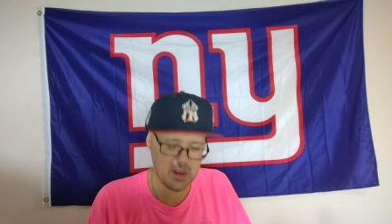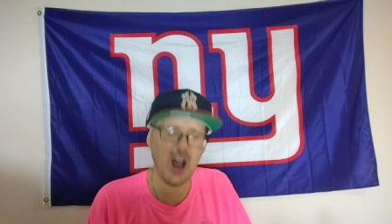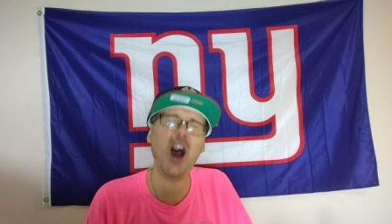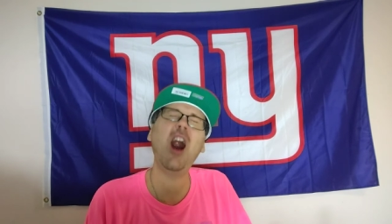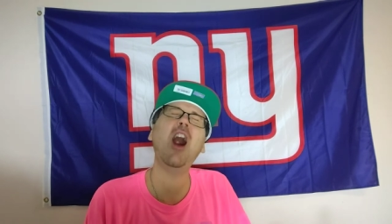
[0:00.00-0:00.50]

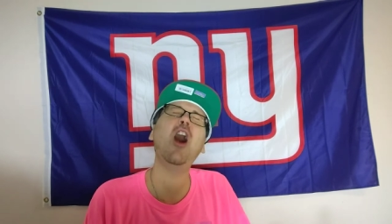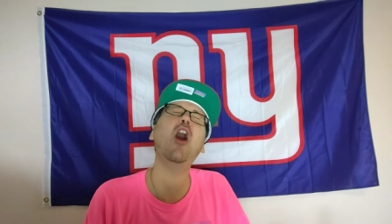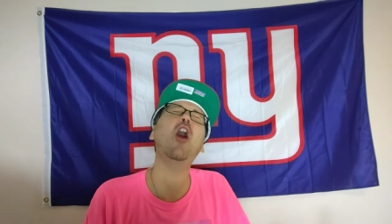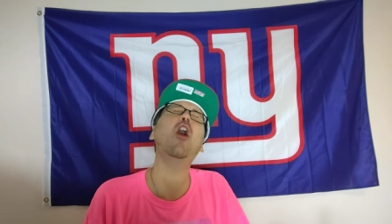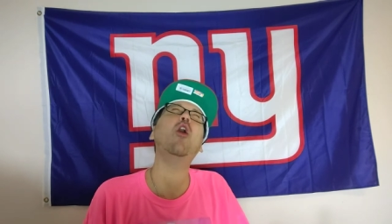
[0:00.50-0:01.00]

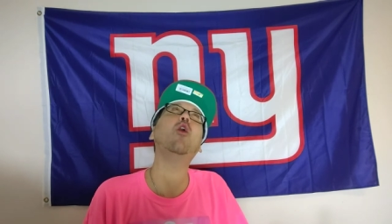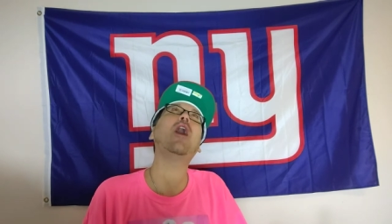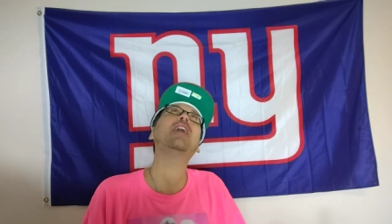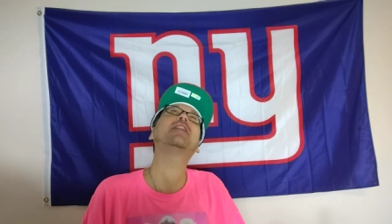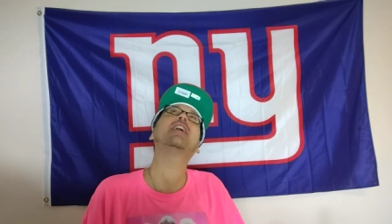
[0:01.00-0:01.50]
Oh,
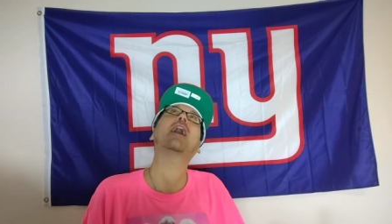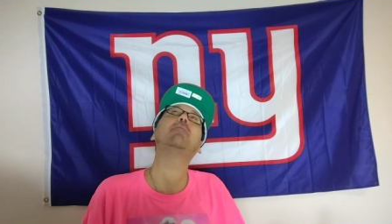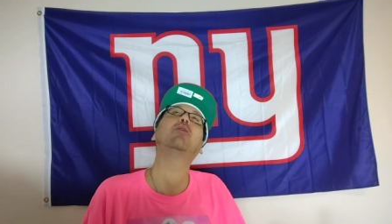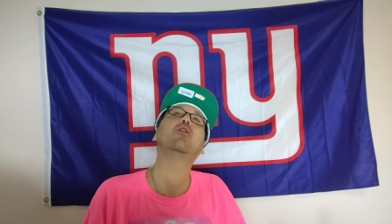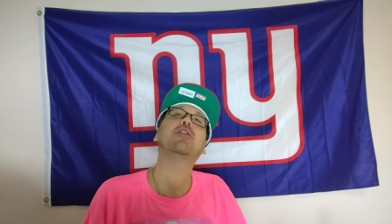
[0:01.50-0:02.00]
I think I
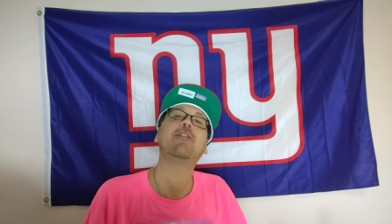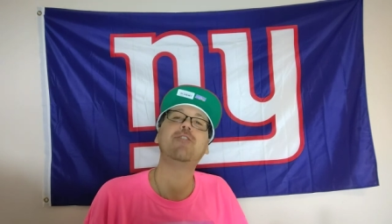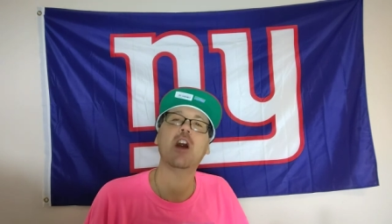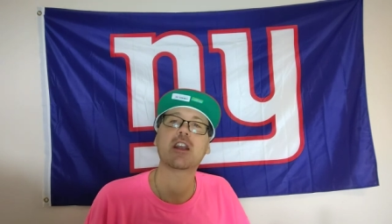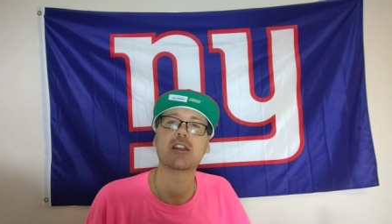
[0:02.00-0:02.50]
pulled the
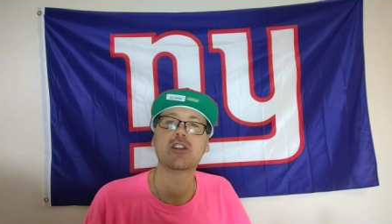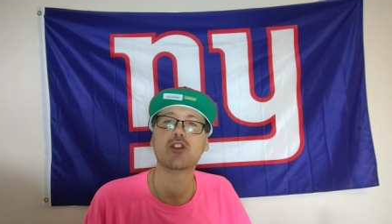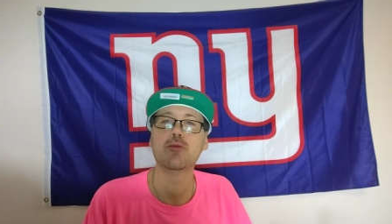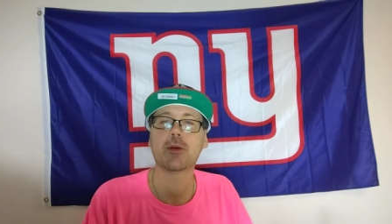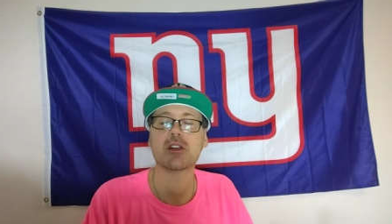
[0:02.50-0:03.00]
fucking
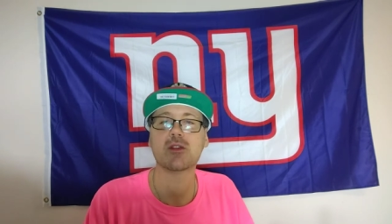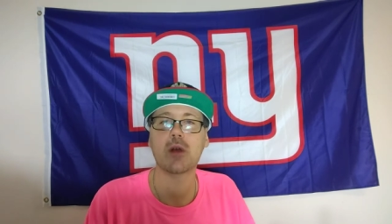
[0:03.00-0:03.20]
super...